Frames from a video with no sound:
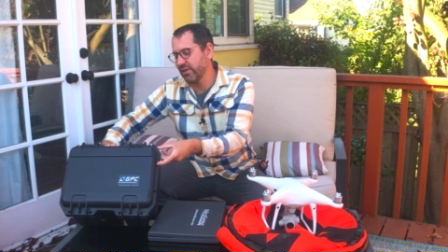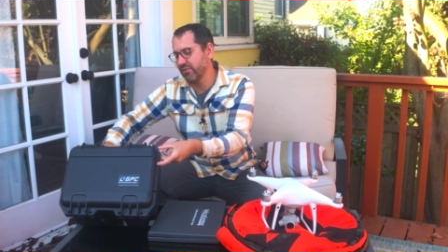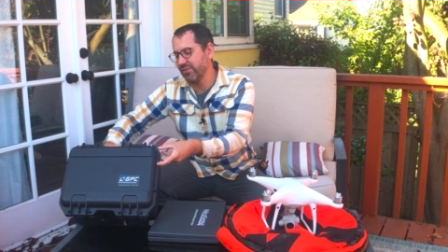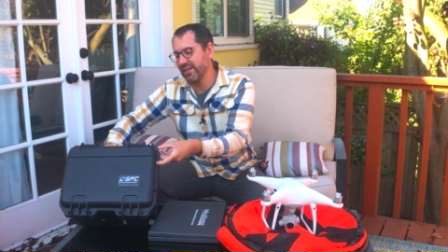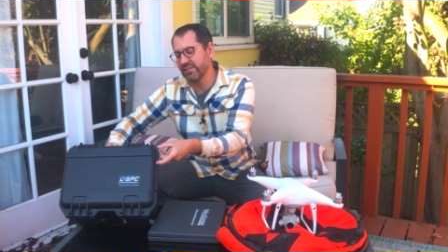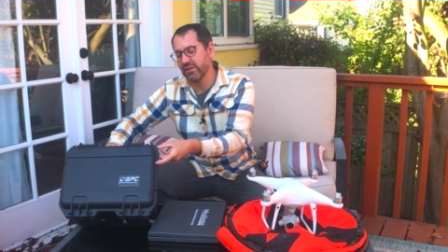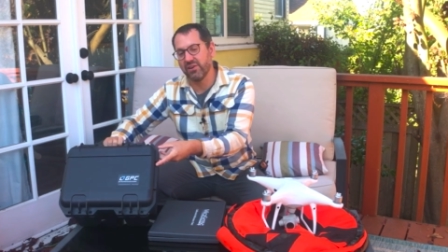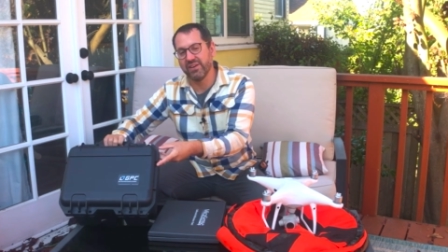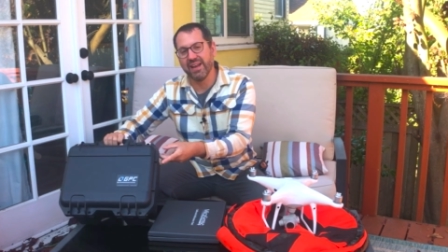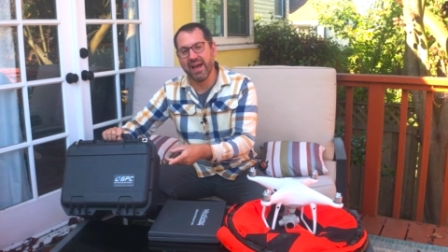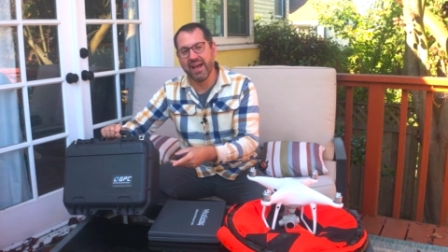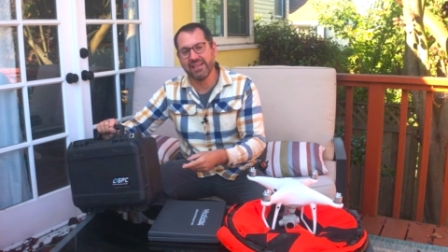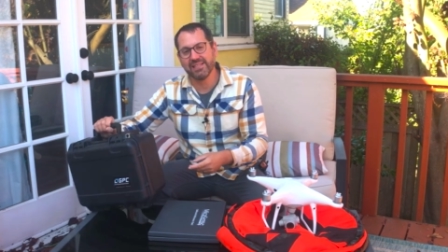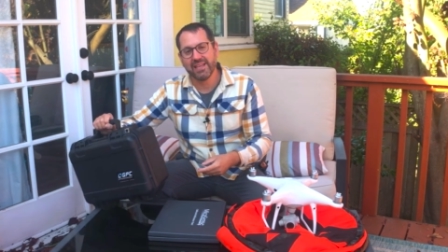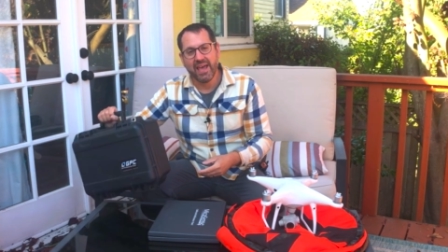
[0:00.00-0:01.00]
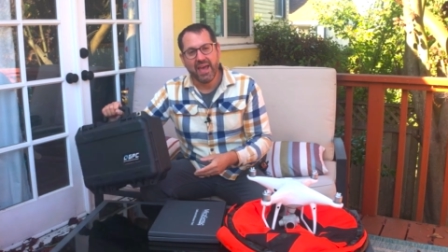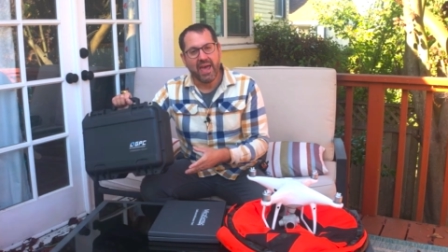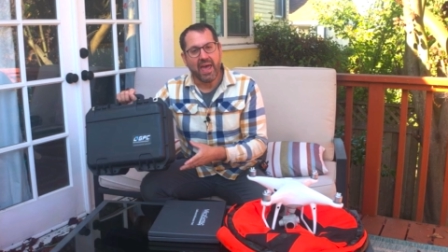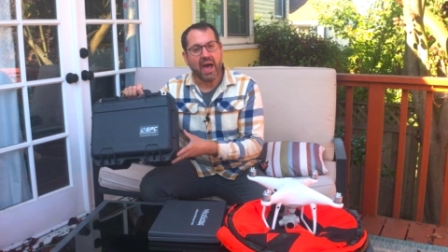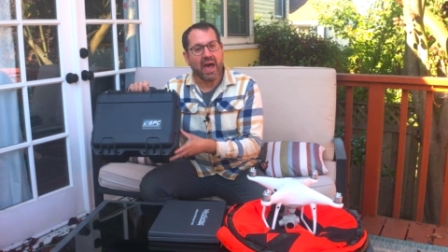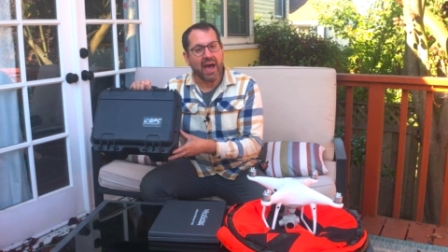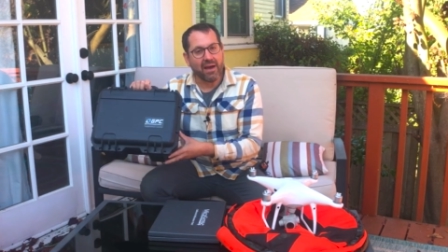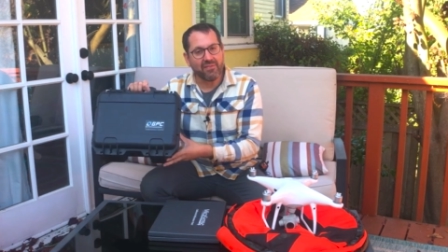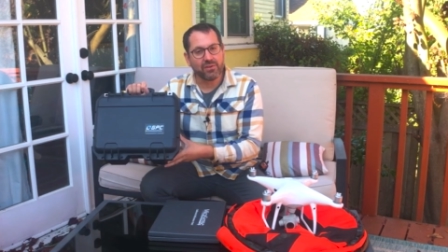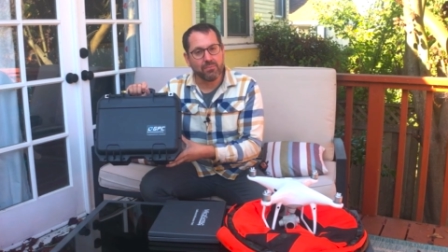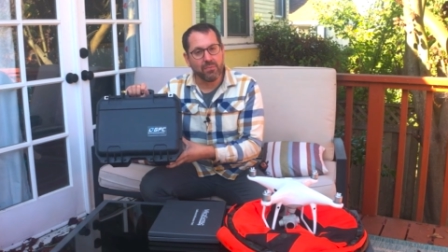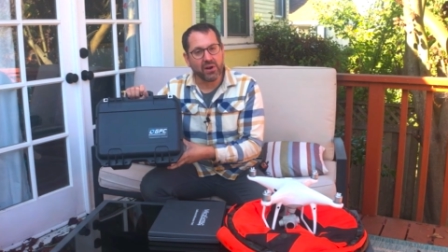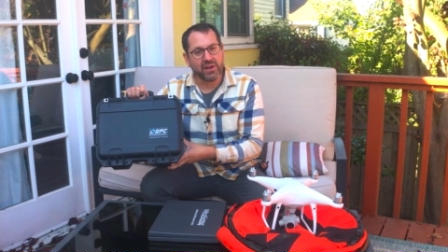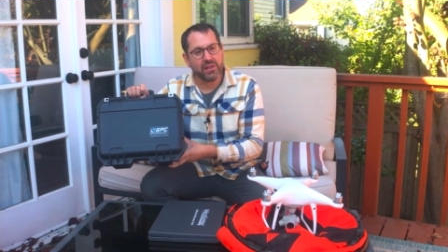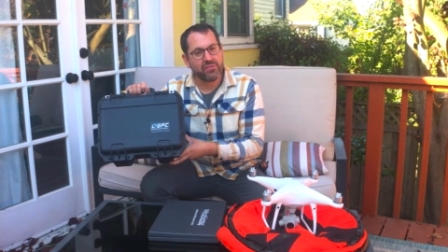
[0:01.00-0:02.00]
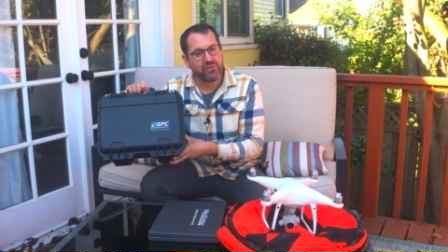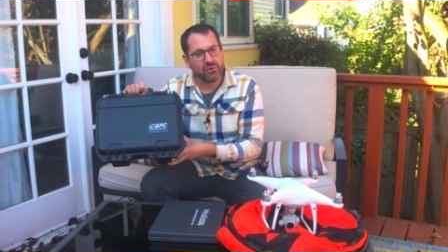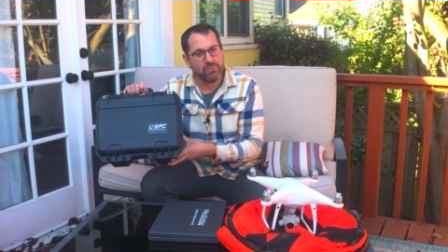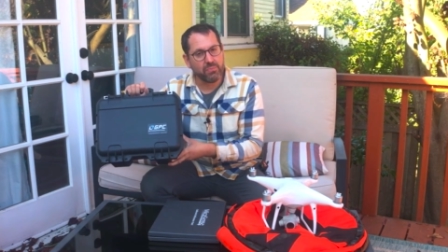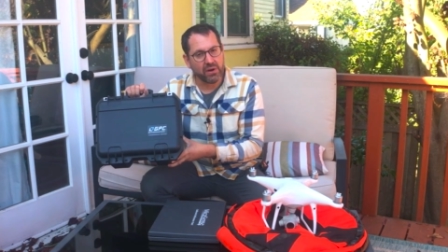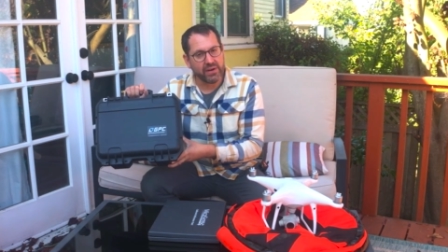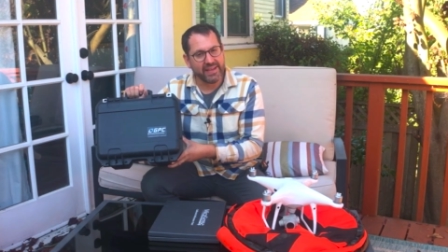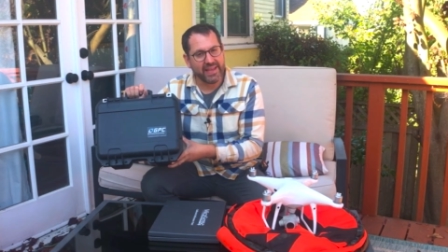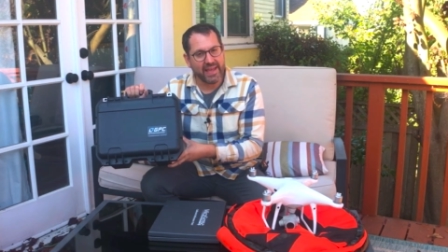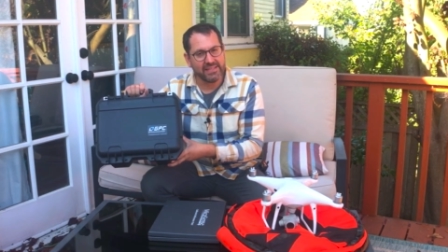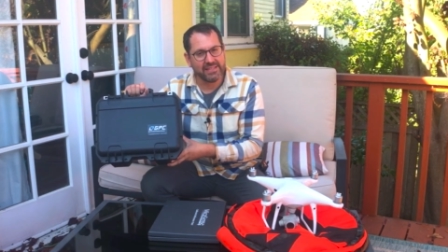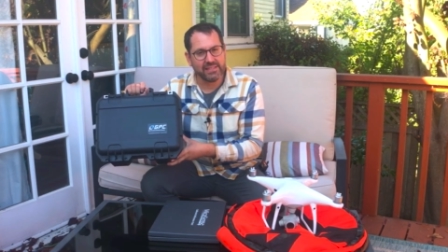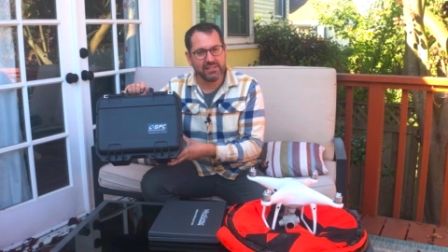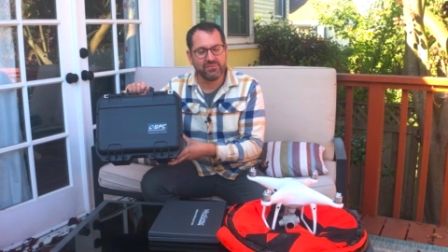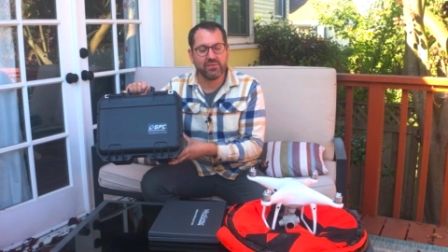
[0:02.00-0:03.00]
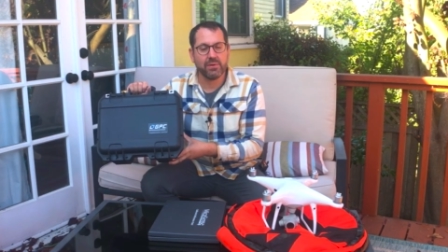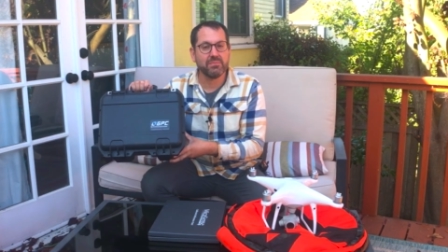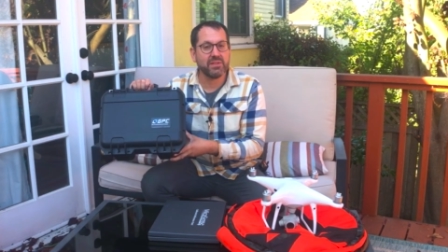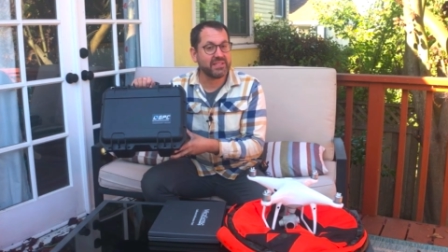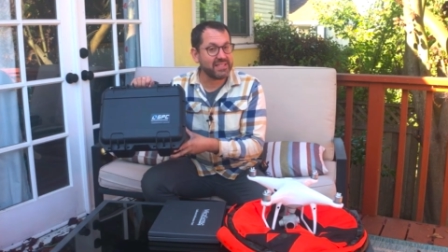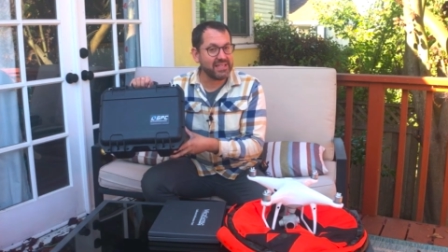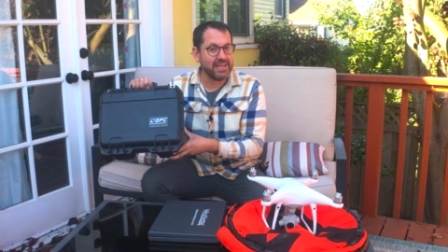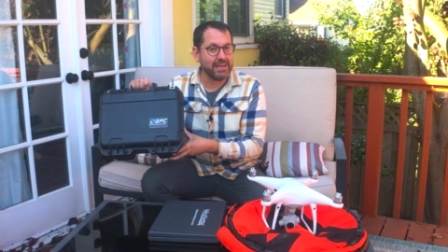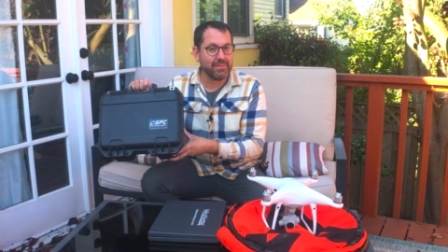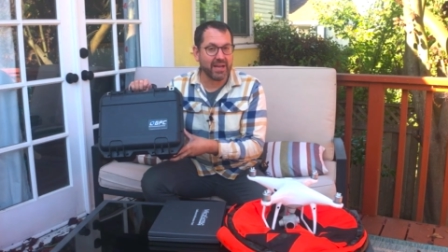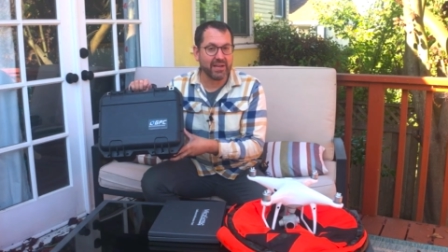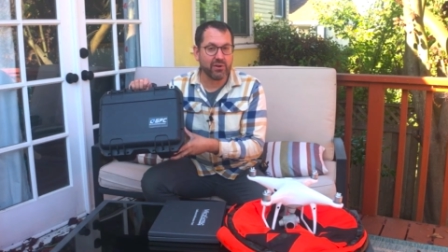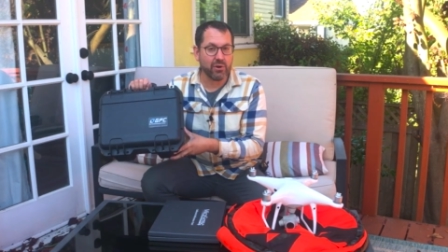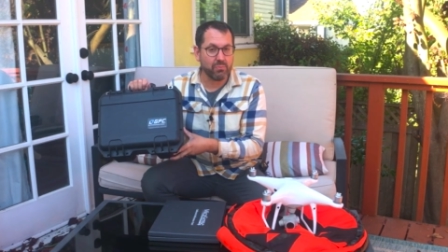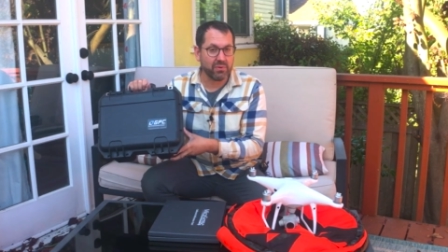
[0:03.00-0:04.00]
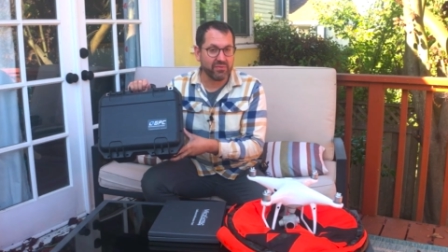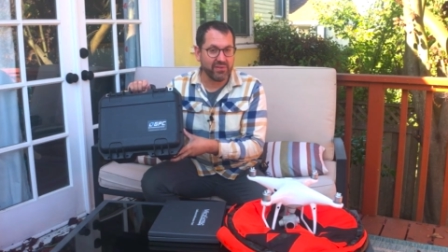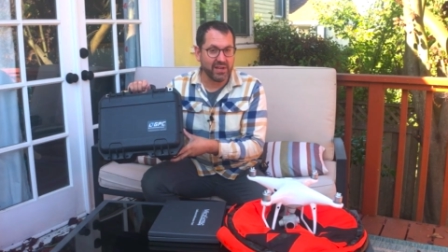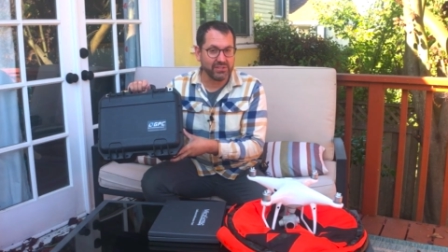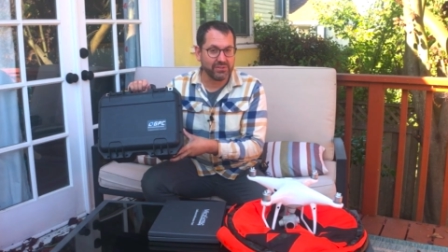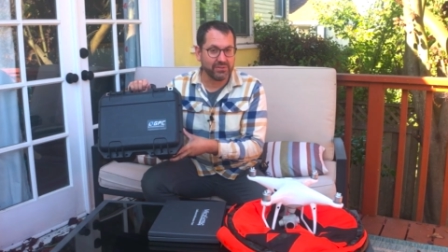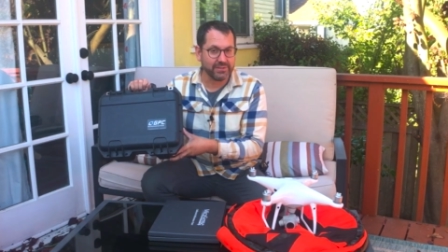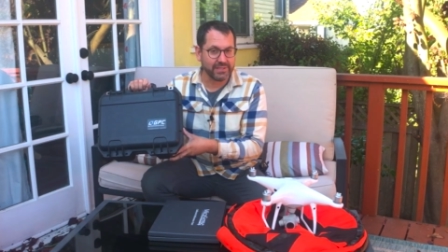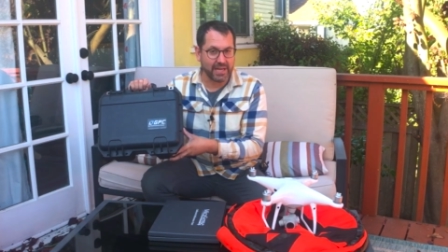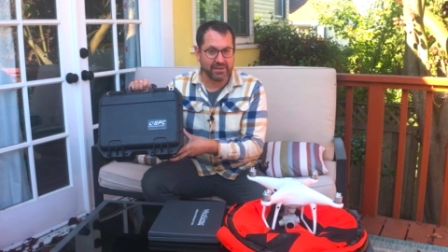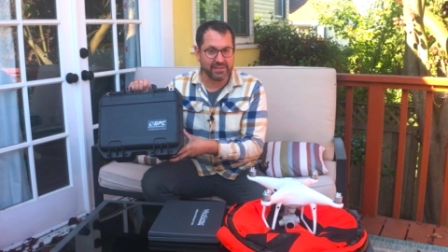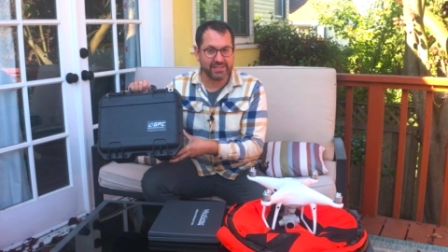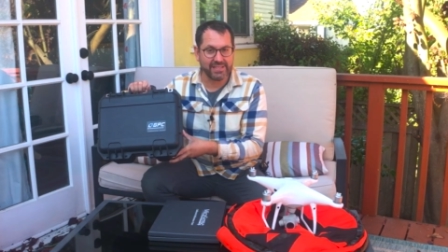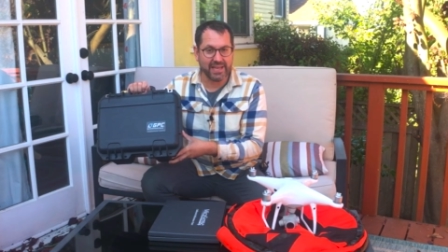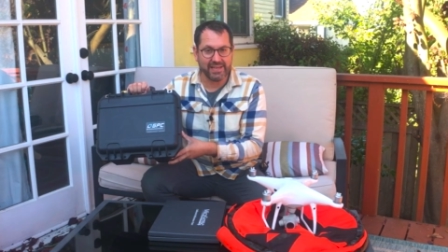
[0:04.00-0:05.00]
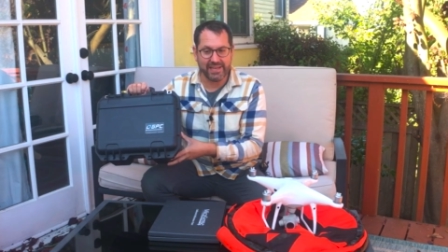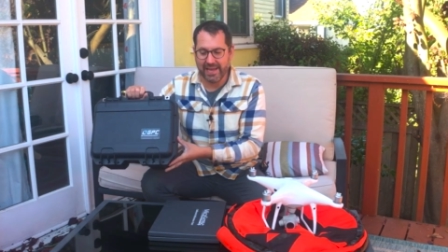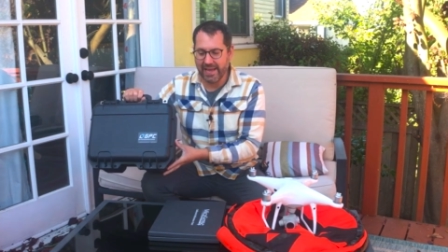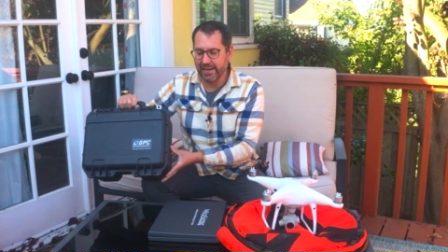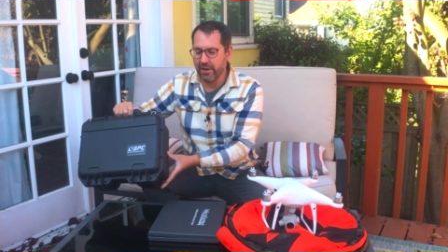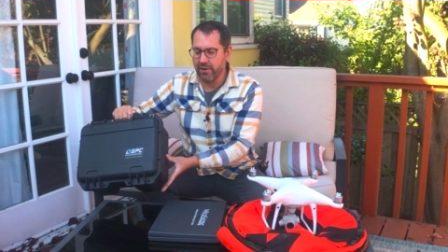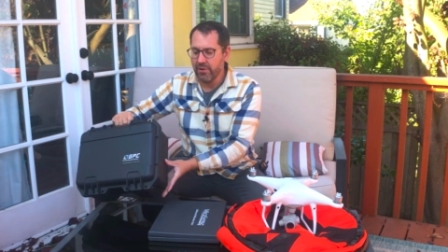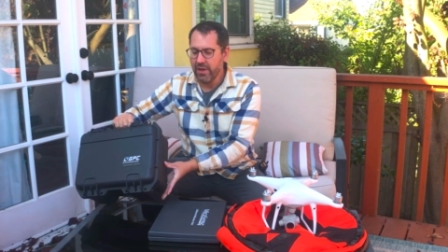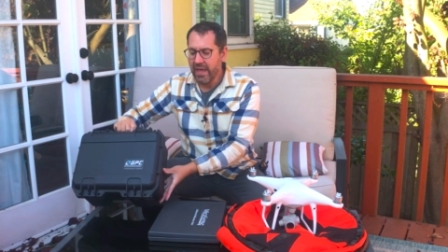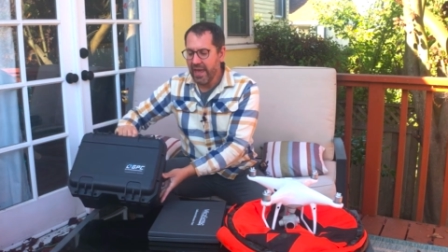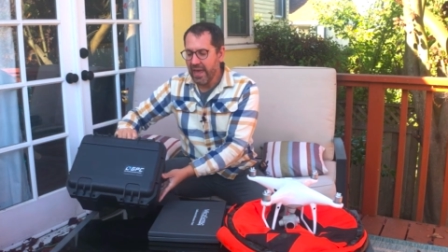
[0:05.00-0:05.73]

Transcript: so these are nice aftermarket third-party cases from the team at Go Professional down in San Diego.